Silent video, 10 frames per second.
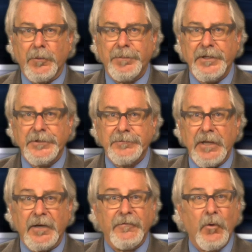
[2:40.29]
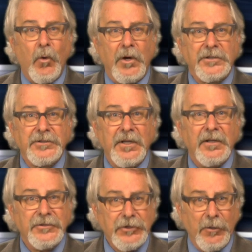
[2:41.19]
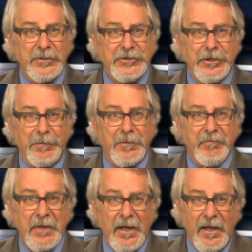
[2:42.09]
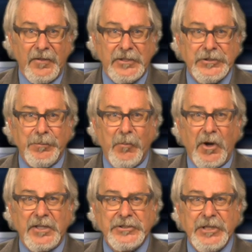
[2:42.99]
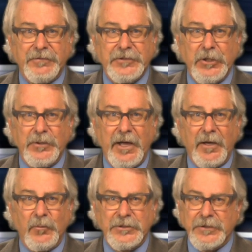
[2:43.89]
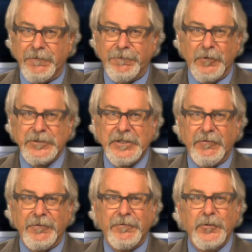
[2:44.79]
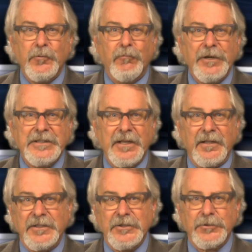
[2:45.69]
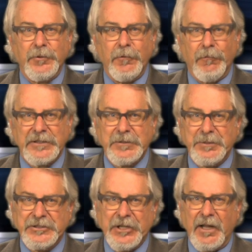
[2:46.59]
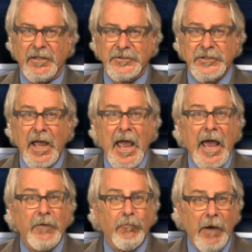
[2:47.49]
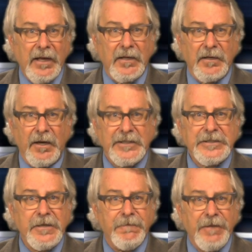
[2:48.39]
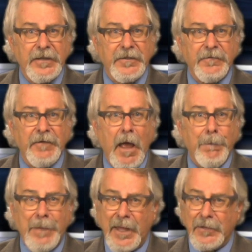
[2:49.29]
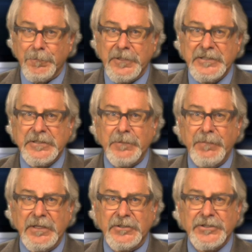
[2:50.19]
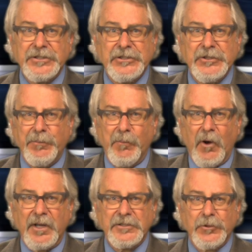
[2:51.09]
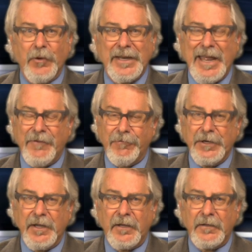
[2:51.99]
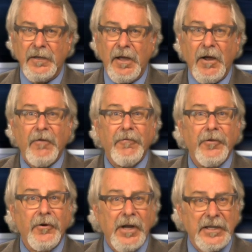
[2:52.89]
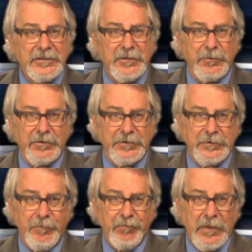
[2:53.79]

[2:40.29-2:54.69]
appeal, and of course, showmanship. The Supermarket Chef Showdown was the first ever food retail industry recipe challenge and recognized the inventive, palate-pleasing meals that supermarkets create every day for their customers.